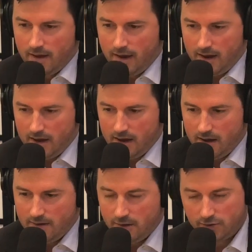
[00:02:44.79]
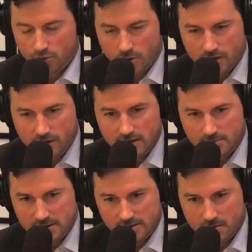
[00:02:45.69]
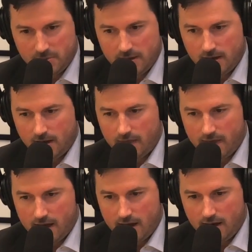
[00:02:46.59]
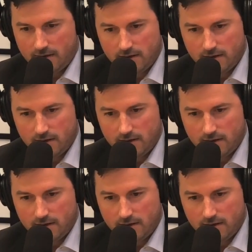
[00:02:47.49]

And historically, it's been something that